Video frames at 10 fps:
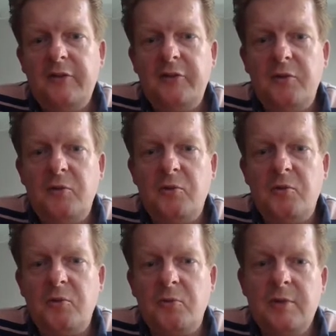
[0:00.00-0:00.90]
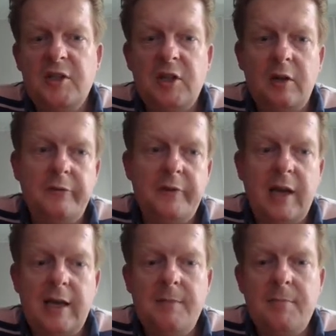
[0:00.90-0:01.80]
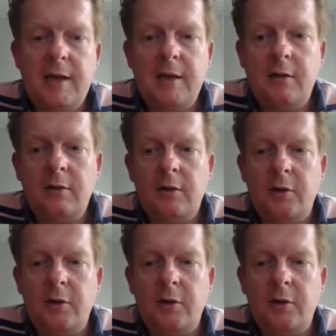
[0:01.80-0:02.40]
to reach out via email